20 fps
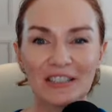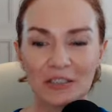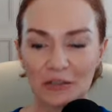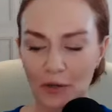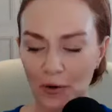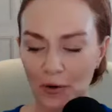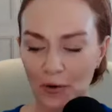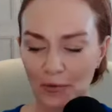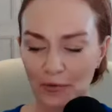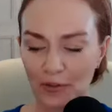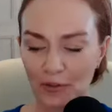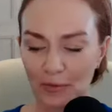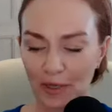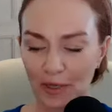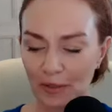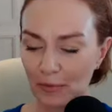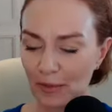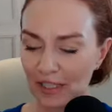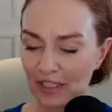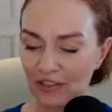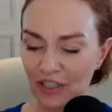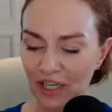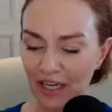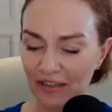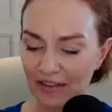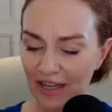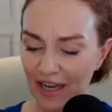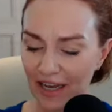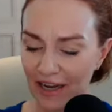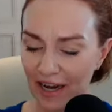So you might want to
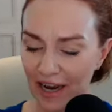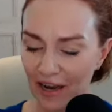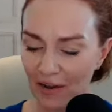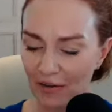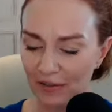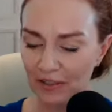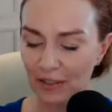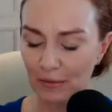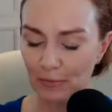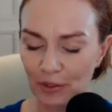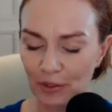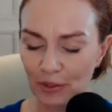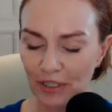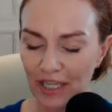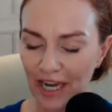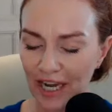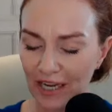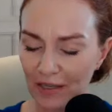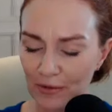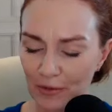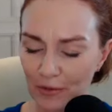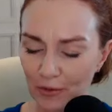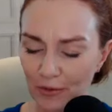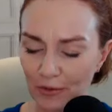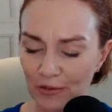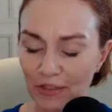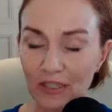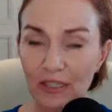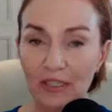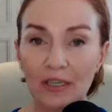check that out. good
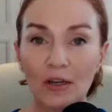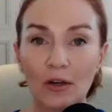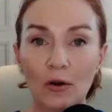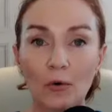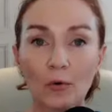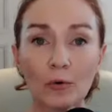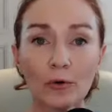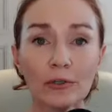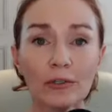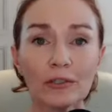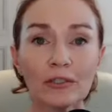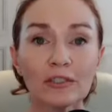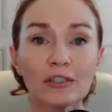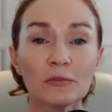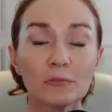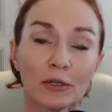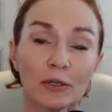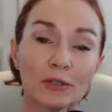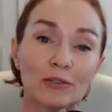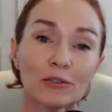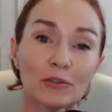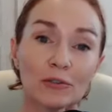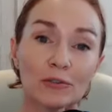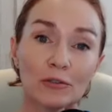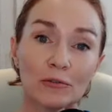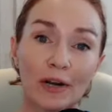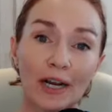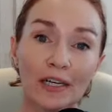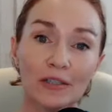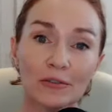counselors or spiritual
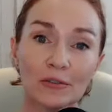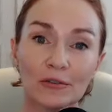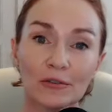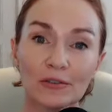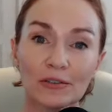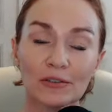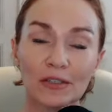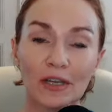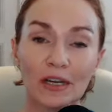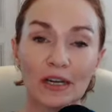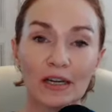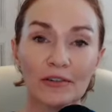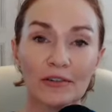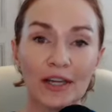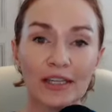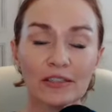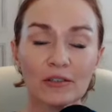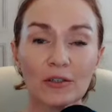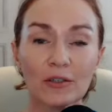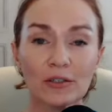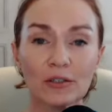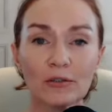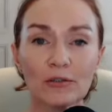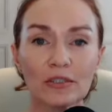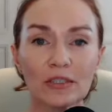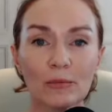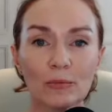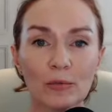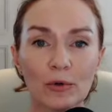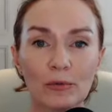directors. That's also
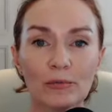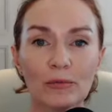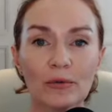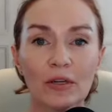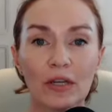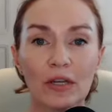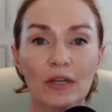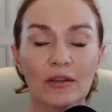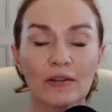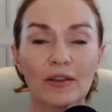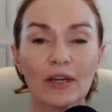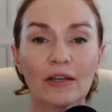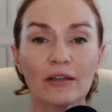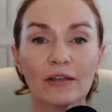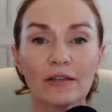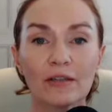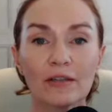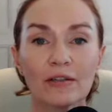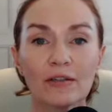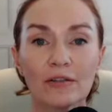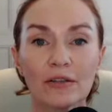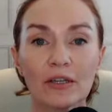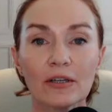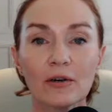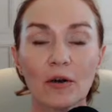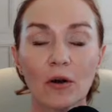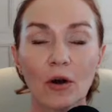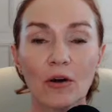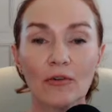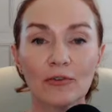someone that
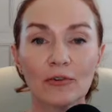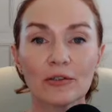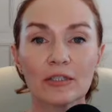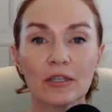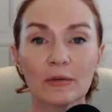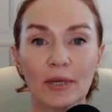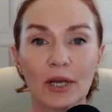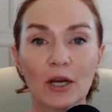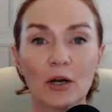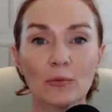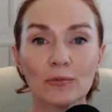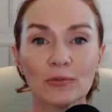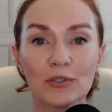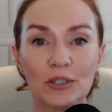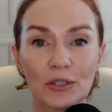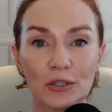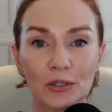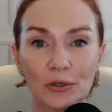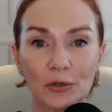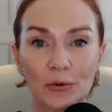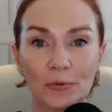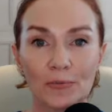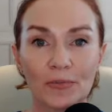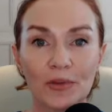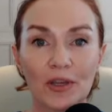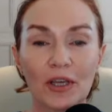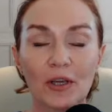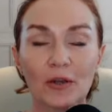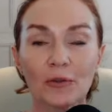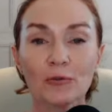can offer some help to you.
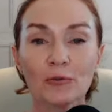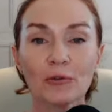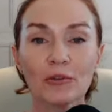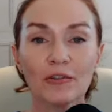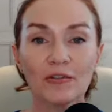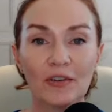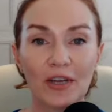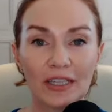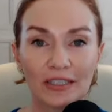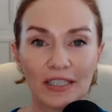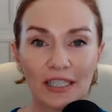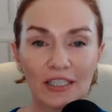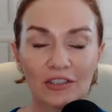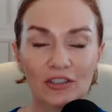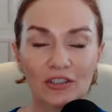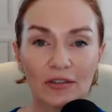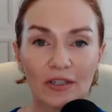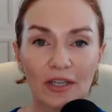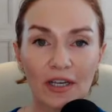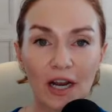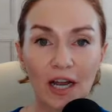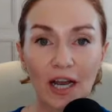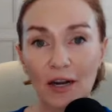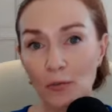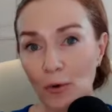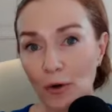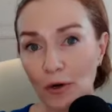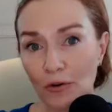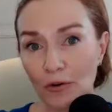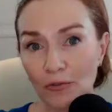Through the foundation that I
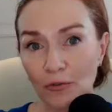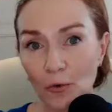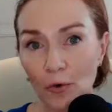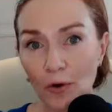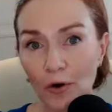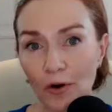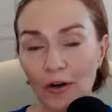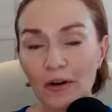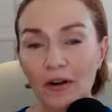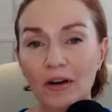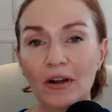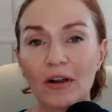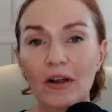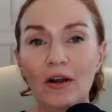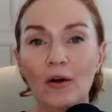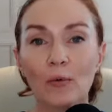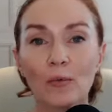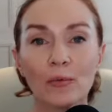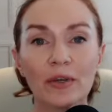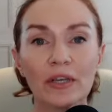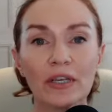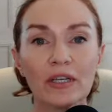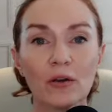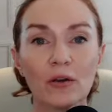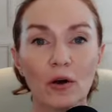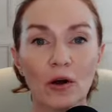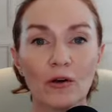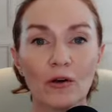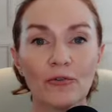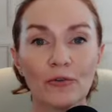work for, we
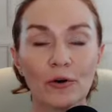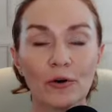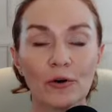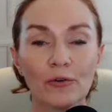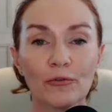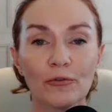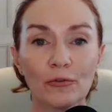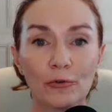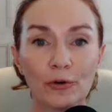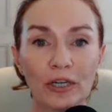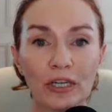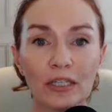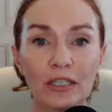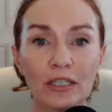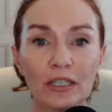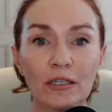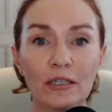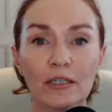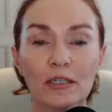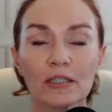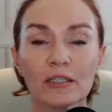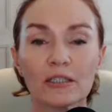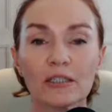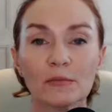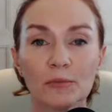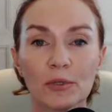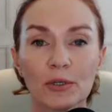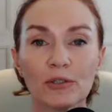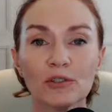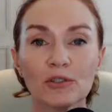offer free
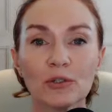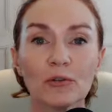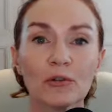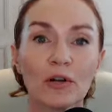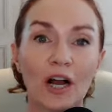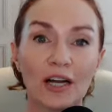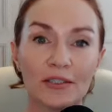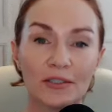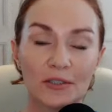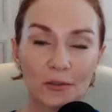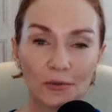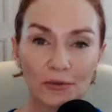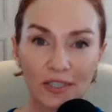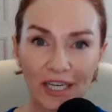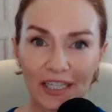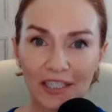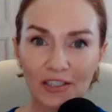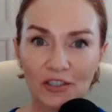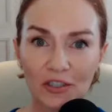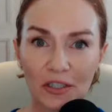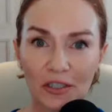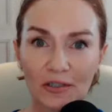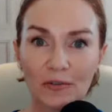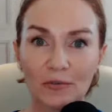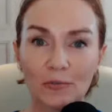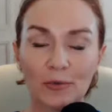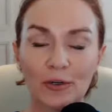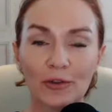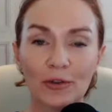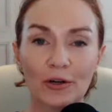spiritual
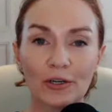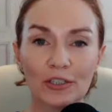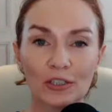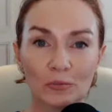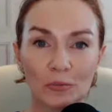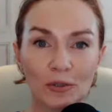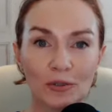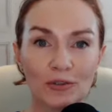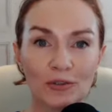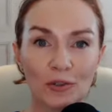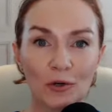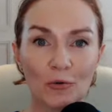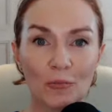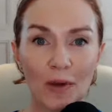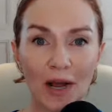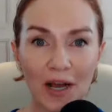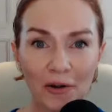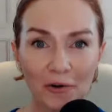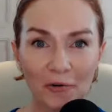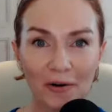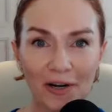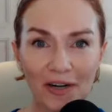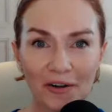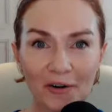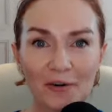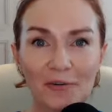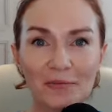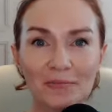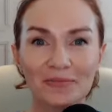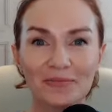consultation with our spiritual
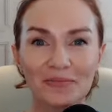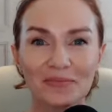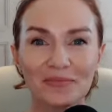moderator.